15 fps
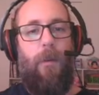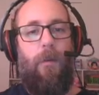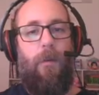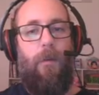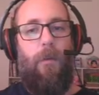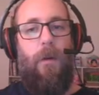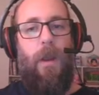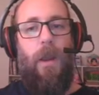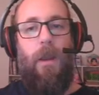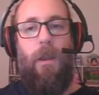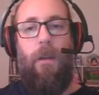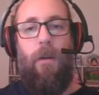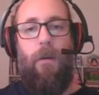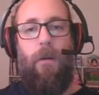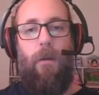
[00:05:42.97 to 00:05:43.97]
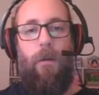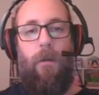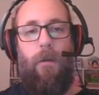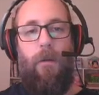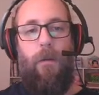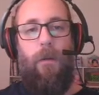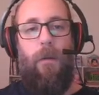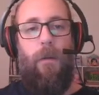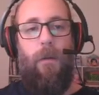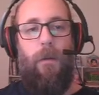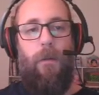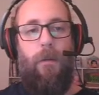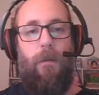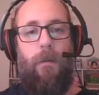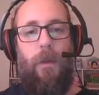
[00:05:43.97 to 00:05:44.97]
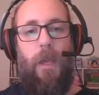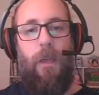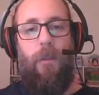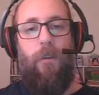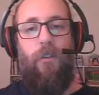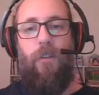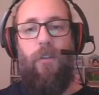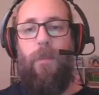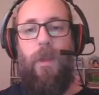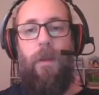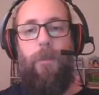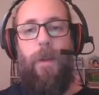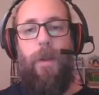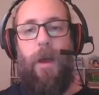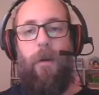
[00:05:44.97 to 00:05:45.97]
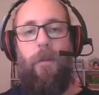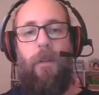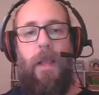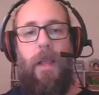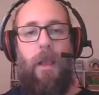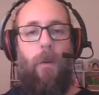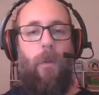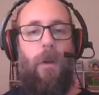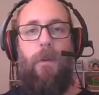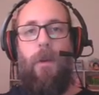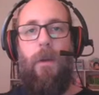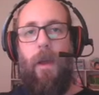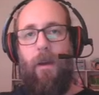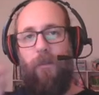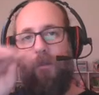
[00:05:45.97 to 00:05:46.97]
right here. Okay, this should be about like what you have.